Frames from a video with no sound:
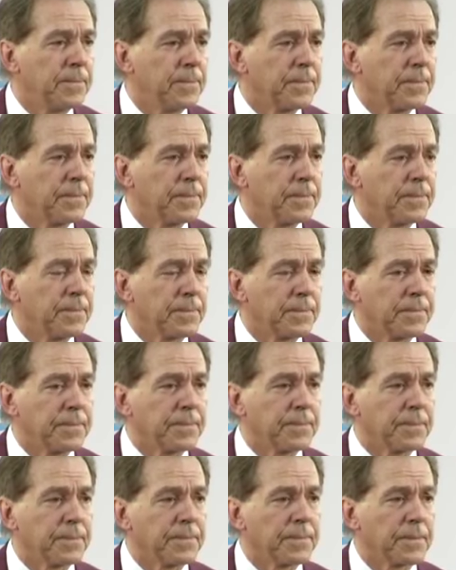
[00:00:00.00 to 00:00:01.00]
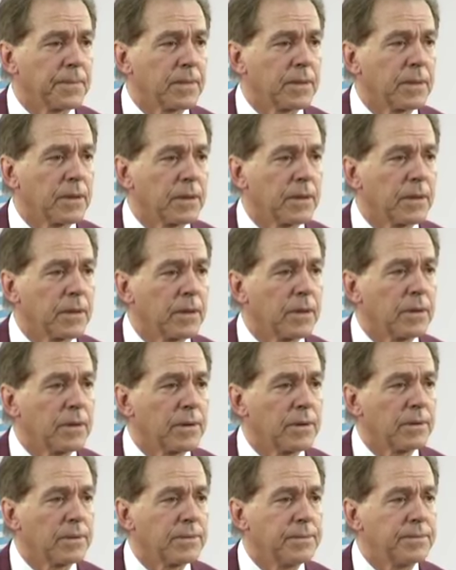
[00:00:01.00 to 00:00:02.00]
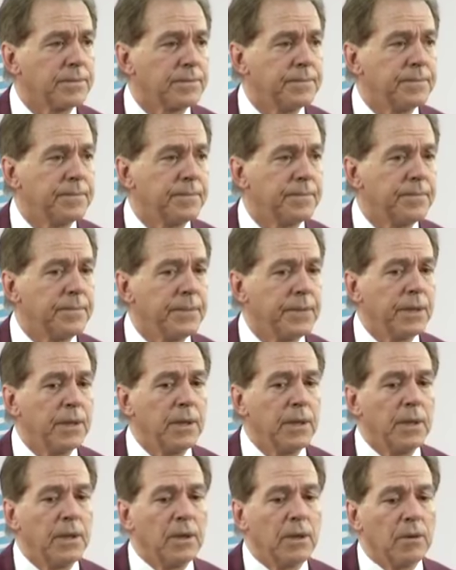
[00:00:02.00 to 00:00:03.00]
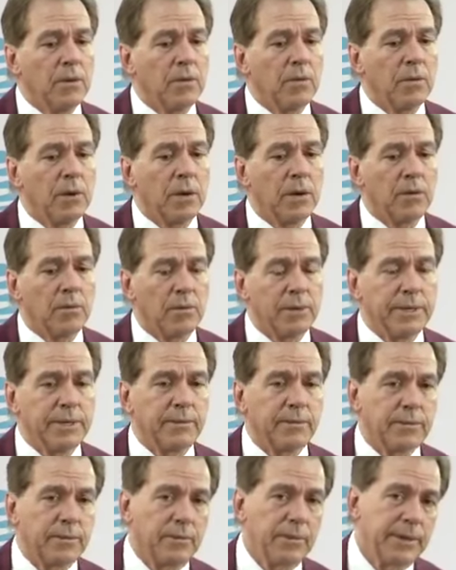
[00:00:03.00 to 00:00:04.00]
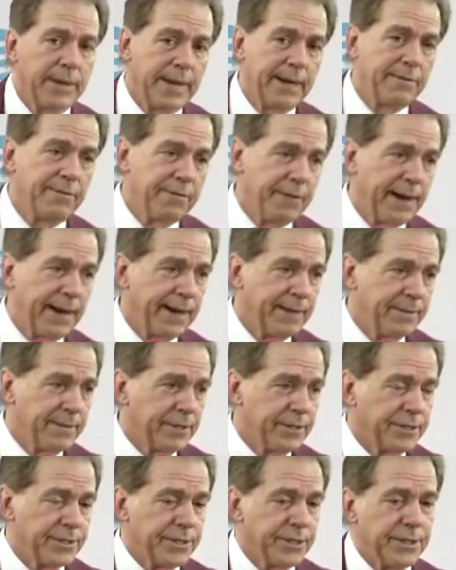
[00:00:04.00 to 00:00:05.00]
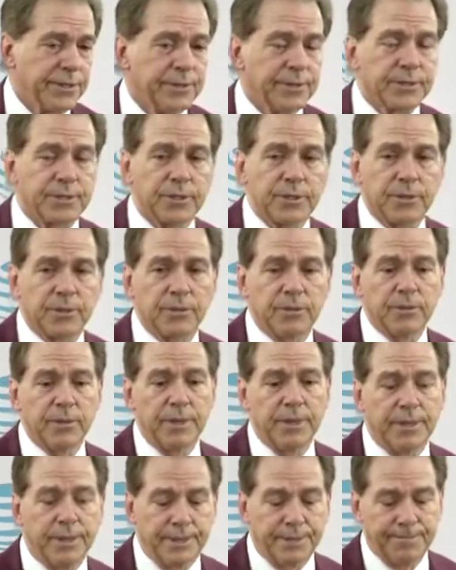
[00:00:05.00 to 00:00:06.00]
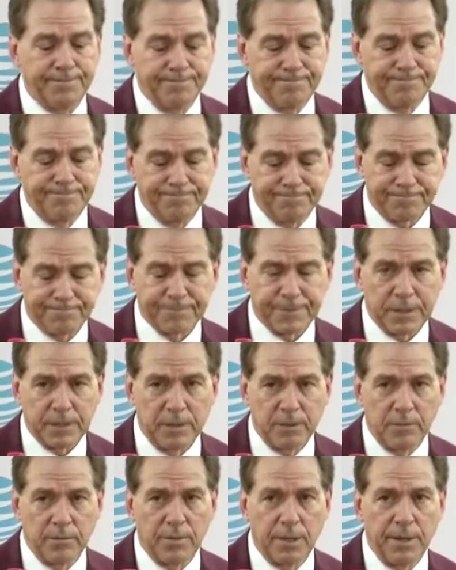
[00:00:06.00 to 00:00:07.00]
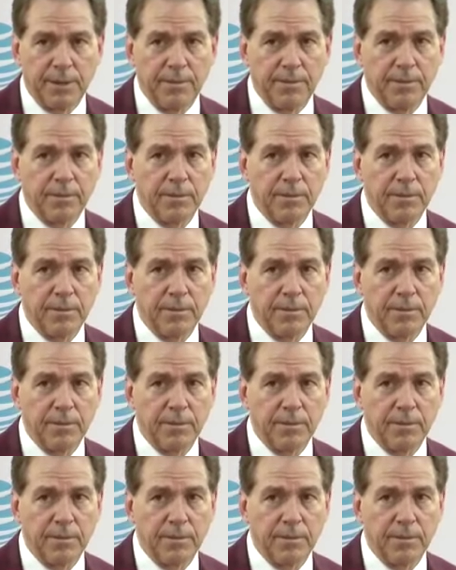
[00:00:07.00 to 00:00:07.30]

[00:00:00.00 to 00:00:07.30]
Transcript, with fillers: are some of the factors that maybe contributed to the Warrior Well, we, we had five this year, so, um, but